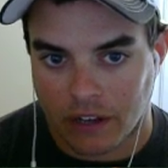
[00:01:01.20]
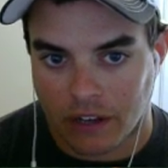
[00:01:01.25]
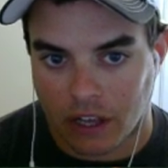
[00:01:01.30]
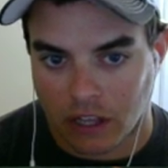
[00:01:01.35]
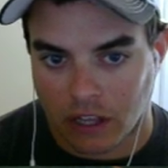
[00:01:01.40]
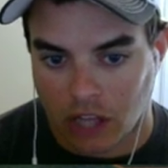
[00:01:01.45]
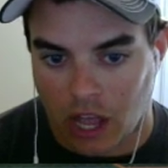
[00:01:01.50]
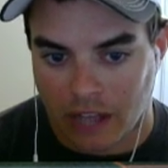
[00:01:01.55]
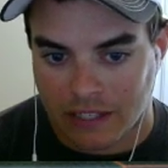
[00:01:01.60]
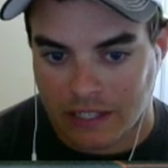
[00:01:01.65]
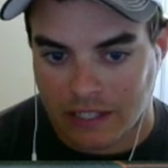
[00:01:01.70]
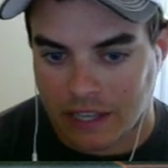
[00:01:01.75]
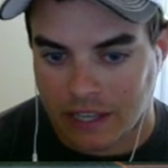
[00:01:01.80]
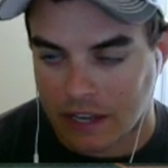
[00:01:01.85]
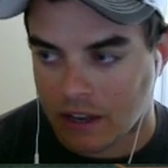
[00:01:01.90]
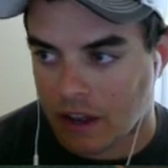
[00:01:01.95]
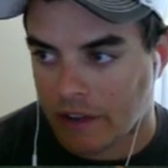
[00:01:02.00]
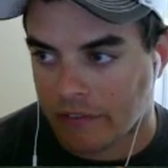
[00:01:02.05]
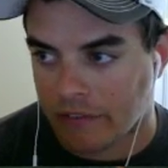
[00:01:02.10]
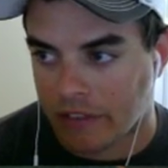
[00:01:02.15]
a lost
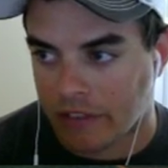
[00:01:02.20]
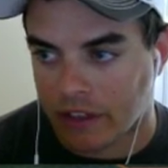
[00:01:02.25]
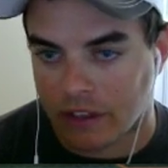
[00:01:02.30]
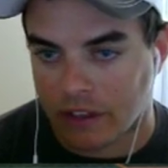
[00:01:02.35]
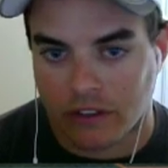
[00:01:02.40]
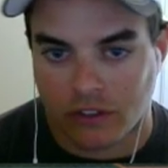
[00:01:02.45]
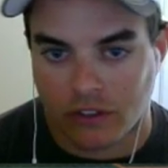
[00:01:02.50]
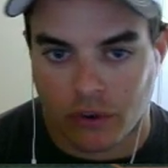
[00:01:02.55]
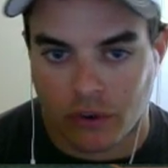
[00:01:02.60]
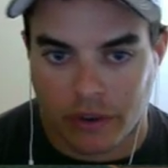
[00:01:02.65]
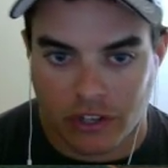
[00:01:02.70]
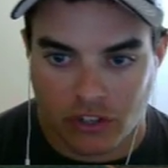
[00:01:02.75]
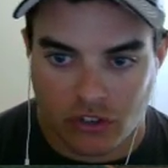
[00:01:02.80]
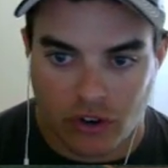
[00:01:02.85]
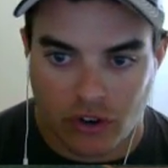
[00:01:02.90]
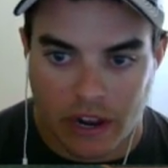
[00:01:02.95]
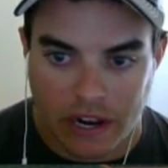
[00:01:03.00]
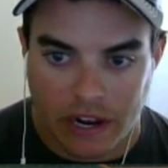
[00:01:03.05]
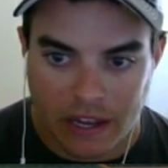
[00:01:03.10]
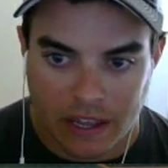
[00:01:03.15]
kickoff that is going
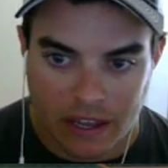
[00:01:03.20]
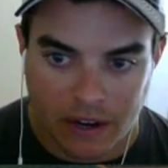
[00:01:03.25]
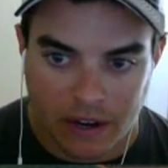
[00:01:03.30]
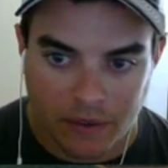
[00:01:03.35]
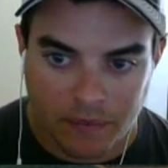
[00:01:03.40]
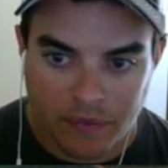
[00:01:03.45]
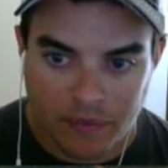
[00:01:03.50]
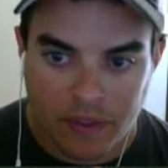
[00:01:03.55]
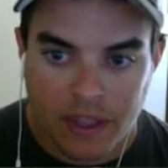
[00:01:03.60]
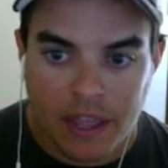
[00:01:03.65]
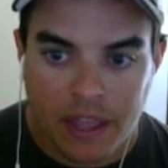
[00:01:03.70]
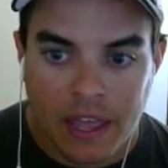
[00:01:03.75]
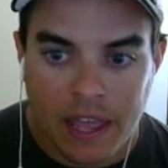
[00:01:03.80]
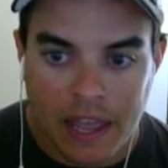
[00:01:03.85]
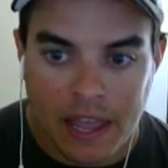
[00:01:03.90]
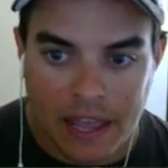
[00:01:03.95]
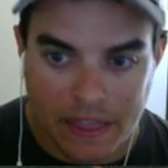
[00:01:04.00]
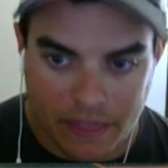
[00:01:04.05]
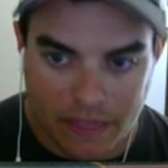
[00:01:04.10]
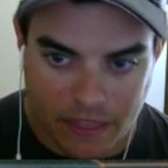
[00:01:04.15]
straight in.
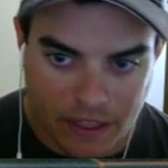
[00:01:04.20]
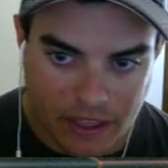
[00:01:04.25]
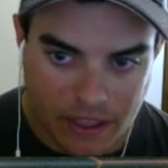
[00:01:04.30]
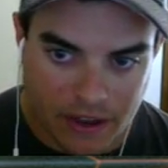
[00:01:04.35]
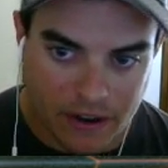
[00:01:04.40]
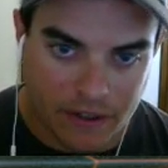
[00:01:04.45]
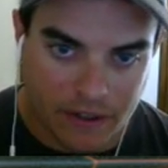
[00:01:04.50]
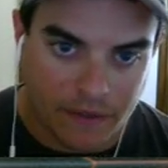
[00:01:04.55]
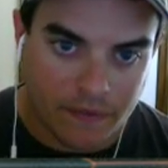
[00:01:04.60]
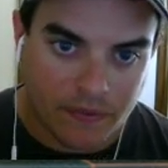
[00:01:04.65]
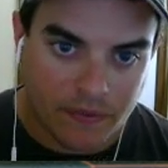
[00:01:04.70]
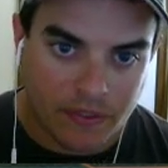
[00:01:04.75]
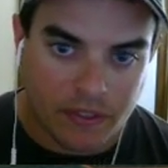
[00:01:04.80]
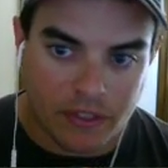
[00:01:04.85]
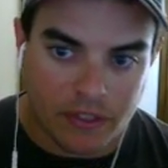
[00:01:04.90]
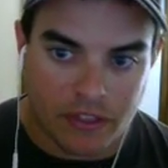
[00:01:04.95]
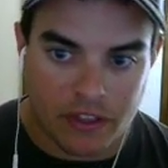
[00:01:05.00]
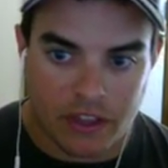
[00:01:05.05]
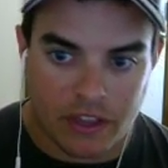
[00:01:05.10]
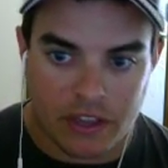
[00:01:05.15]
And then
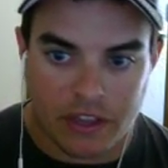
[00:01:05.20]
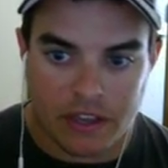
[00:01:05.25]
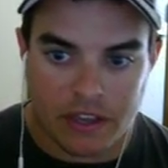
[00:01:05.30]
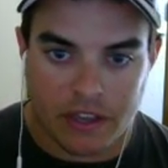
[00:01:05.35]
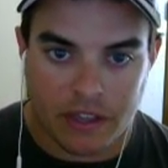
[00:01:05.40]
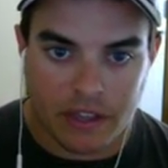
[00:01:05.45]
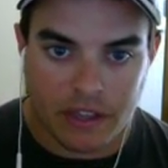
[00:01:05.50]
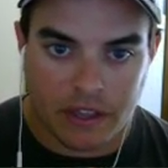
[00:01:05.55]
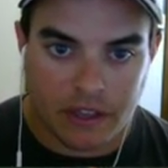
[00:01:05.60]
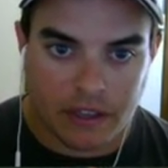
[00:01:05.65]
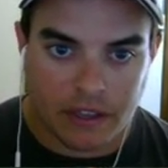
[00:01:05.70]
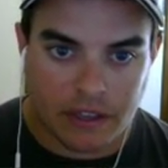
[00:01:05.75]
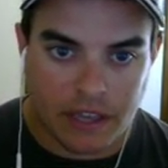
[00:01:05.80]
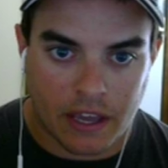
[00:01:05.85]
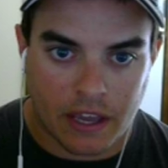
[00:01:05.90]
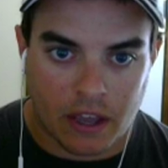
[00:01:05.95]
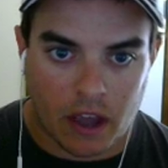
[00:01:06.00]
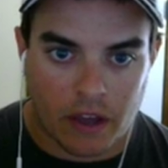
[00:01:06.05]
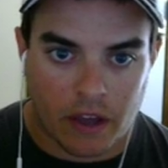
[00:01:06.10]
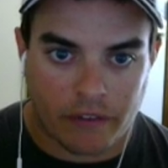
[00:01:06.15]
the
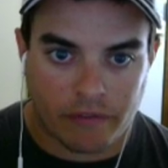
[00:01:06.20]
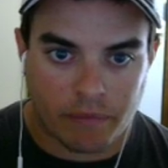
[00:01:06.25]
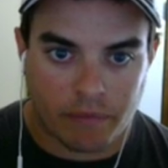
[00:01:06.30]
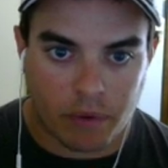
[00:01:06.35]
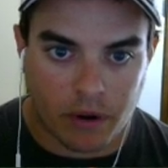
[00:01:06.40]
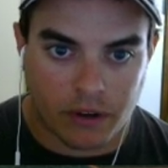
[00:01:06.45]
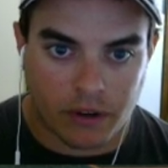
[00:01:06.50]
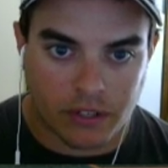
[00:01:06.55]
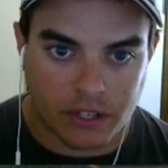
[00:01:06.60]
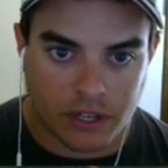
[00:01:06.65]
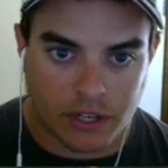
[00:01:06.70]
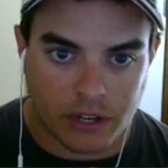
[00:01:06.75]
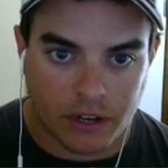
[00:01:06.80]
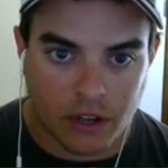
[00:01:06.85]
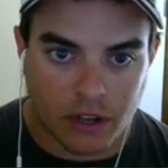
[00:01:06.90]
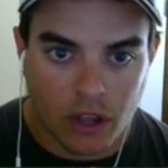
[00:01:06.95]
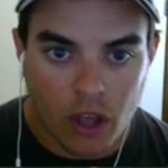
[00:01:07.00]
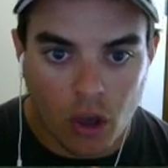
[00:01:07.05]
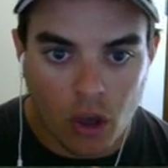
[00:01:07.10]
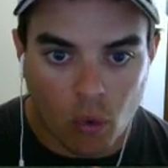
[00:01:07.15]
kickoff person
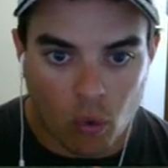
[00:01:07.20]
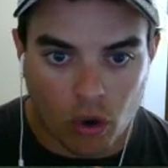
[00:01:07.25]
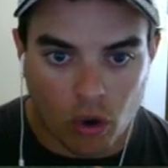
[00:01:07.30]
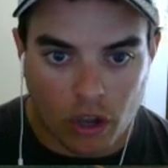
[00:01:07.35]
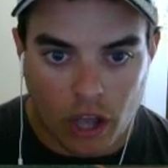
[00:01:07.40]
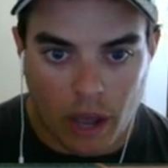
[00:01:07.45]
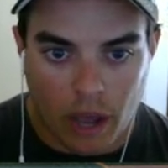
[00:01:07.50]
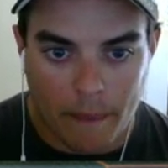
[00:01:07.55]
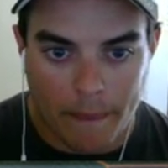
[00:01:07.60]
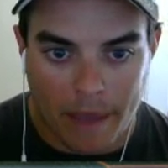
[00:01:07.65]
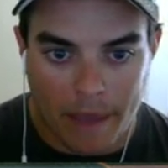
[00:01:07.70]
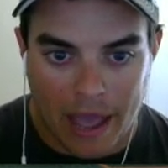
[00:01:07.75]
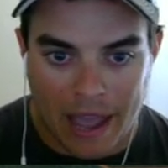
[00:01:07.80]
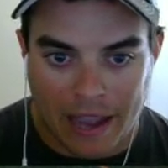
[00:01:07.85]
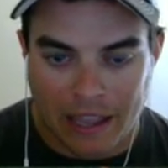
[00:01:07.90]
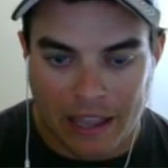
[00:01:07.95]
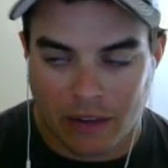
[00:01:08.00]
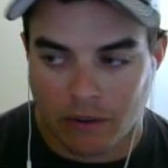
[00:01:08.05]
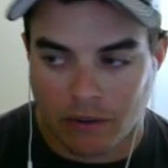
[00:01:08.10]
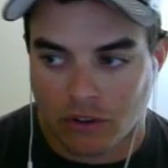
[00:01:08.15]
will come
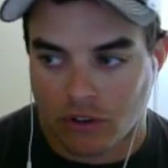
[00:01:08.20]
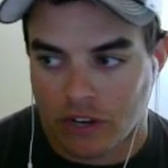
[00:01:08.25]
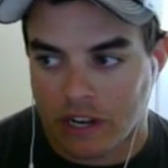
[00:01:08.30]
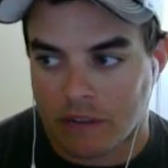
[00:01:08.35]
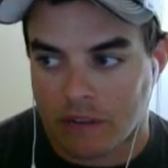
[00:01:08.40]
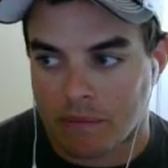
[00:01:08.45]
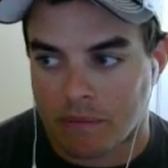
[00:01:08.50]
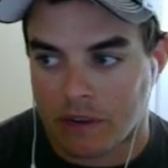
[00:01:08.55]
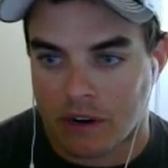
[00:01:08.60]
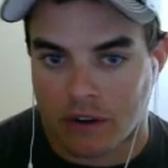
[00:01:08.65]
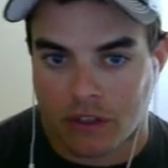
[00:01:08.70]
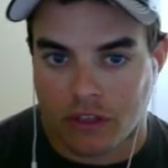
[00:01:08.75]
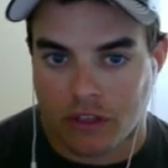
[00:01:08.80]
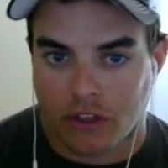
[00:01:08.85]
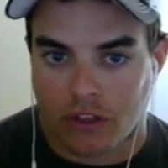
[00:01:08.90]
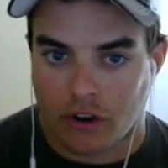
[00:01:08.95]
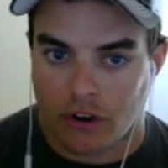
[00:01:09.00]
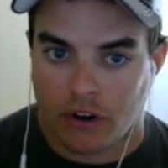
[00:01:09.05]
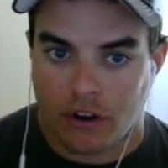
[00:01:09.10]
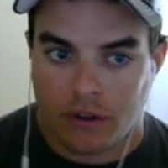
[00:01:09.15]
back and retreat and be your
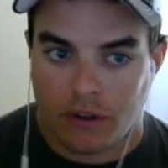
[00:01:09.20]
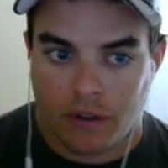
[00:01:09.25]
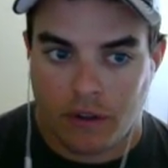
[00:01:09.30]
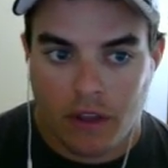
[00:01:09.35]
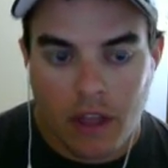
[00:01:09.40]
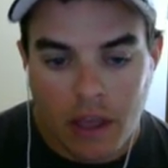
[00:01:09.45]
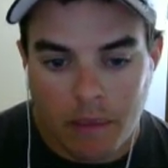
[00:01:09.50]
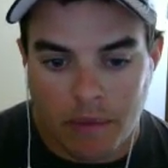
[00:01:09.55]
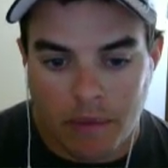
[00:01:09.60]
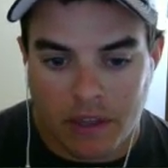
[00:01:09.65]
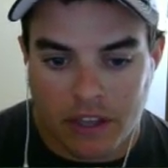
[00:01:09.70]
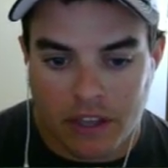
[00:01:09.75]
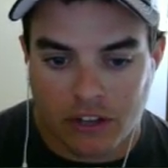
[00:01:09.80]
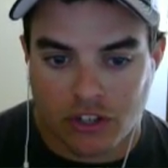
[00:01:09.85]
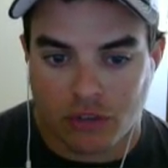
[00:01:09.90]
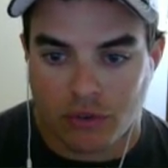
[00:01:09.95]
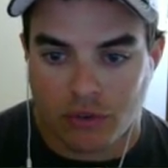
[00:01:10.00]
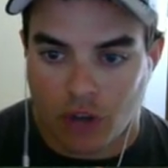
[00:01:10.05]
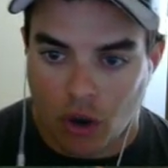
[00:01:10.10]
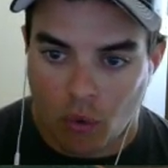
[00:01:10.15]
third, because
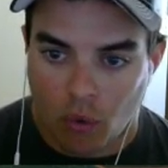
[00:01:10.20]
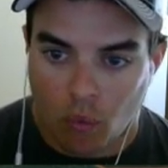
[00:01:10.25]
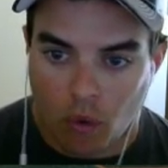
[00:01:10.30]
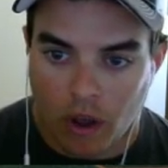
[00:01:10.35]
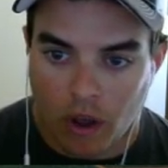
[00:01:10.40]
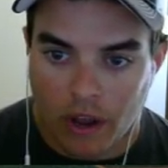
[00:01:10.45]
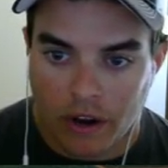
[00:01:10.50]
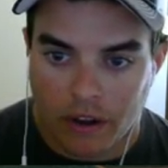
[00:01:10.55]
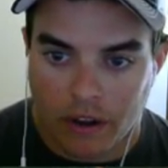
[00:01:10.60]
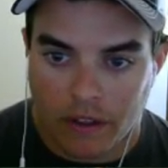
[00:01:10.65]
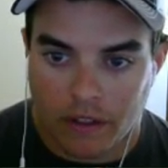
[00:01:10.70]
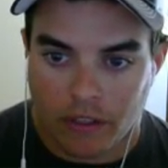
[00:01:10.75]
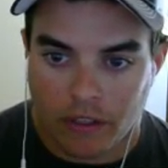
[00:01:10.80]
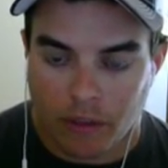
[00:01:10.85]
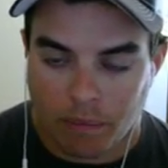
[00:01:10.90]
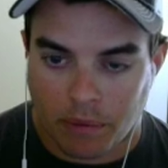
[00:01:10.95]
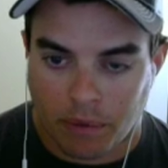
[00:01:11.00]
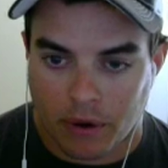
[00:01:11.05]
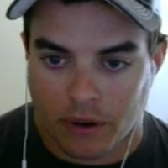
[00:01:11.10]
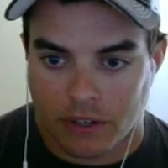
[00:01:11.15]
you don't want the
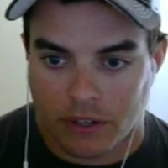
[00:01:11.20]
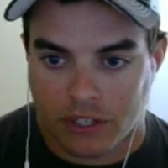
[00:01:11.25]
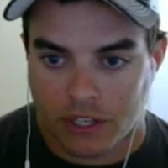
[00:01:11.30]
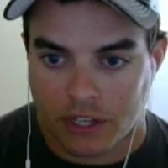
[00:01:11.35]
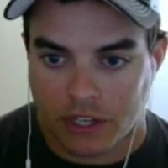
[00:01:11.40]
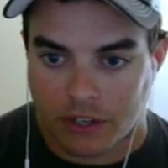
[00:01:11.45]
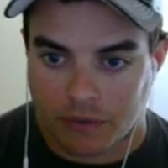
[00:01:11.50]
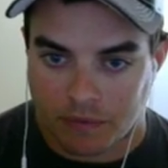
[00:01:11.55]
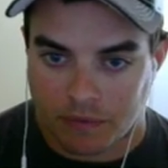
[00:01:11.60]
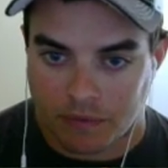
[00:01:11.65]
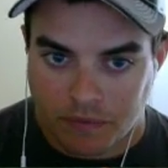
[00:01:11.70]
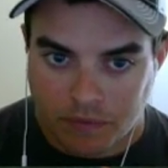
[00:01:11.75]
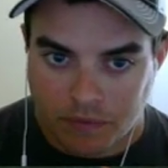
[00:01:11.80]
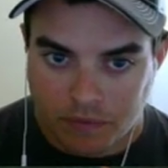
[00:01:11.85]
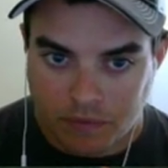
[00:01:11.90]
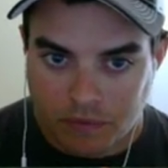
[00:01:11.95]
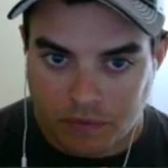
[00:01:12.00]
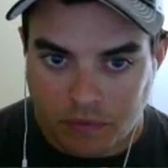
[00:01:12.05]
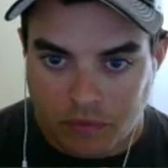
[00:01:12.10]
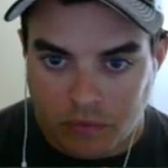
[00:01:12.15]
person
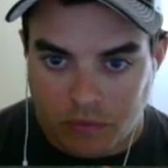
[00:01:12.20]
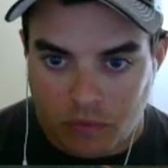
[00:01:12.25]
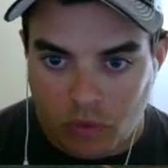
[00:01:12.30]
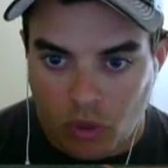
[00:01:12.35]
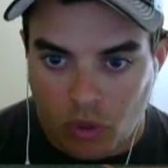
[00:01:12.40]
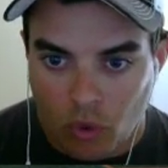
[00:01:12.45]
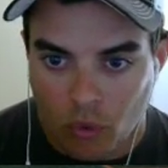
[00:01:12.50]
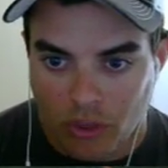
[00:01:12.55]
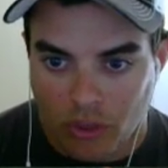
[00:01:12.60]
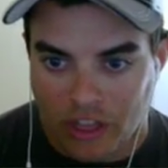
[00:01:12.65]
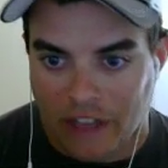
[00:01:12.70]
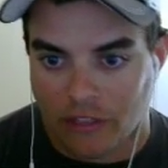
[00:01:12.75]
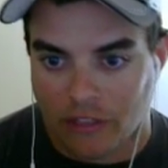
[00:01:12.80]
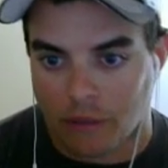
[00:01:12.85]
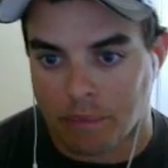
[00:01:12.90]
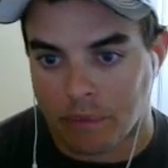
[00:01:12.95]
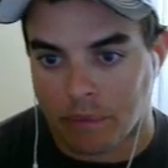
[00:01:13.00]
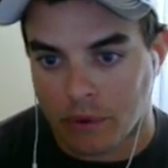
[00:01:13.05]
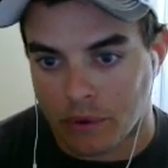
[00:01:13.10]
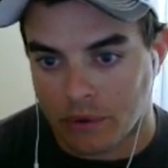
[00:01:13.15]
without the
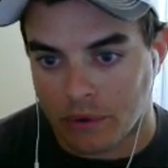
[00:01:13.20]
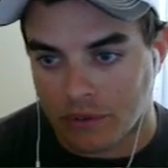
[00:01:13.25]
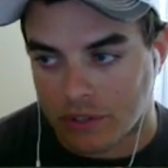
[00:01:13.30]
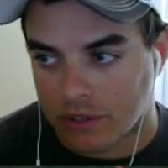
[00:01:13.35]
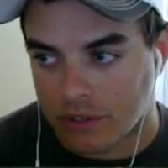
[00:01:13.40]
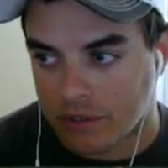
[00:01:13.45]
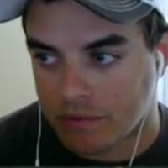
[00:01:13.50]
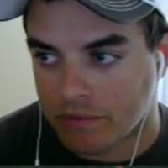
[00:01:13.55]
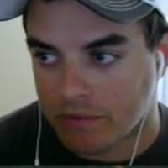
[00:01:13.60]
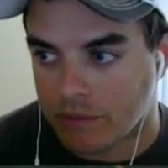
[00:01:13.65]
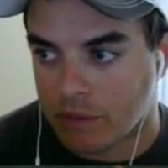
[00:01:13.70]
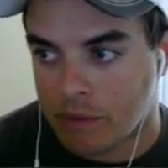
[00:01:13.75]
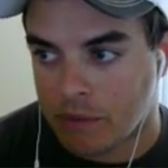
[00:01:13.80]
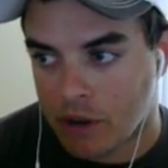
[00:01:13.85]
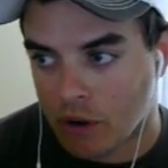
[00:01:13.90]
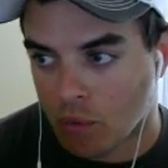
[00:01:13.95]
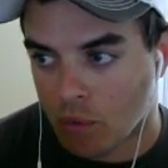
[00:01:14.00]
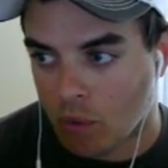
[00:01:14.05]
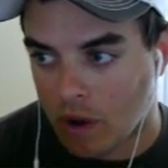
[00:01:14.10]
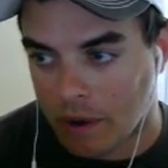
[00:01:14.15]
boost to be
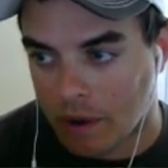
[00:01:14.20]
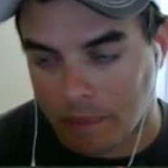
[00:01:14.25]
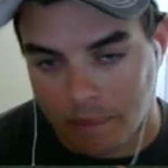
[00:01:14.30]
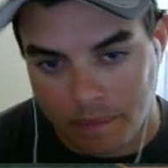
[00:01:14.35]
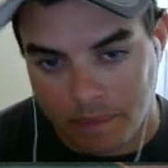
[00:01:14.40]
your one.